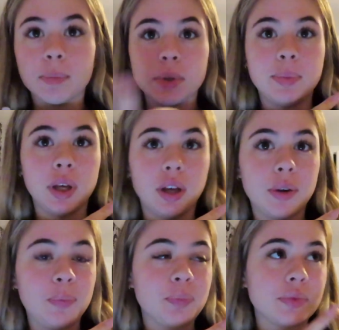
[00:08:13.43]
up to
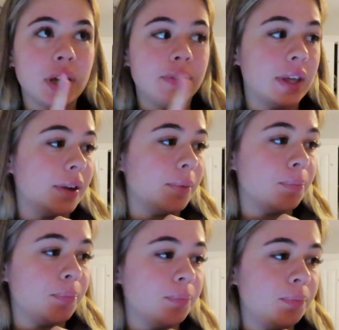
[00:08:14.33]
pee and
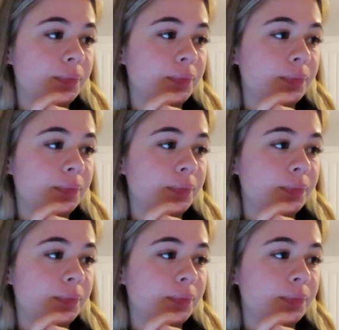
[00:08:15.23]
then